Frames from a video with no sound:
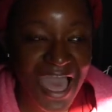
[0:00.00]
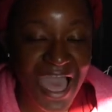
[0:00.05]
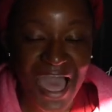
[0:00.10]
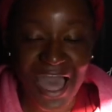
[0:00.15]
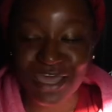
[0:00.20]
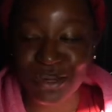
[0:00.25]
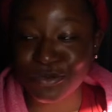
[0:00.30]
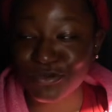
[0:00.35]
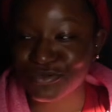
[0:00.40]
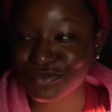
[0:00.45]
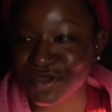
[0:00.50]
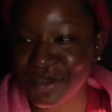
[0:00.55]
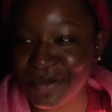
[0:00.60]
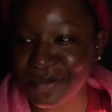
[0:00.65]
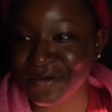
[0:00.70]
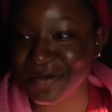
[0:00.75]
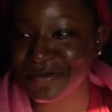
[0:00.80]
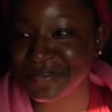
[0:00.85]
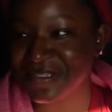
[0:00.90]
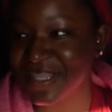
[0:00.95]
I don't
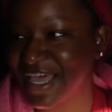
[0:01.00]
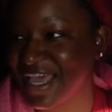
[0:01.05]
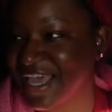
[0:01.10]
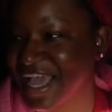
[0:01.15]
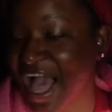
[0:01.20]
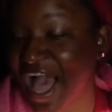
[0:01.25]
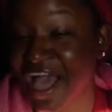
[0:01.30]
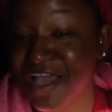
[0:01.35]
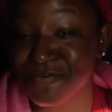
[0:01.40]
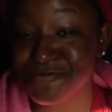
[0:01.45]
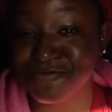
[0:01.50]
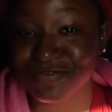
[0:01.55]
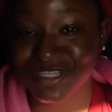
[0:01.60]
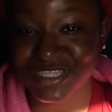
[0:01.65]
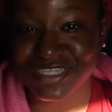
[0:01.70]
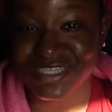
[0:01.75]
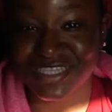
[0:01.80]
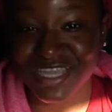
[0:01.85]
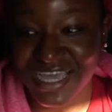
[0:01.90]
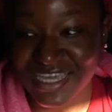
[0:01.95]
know, like I
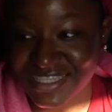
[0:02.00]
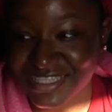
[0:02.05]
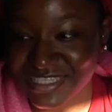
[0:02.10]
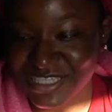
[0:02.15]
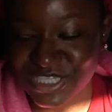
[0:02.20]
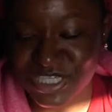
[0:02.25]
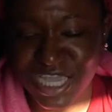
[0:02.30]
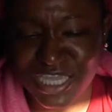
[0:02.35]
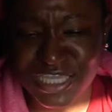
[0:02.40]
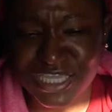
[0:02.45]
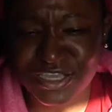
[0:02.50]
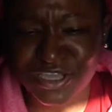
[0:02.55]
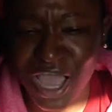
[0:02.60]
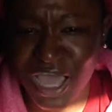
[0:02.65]
really like this jacket.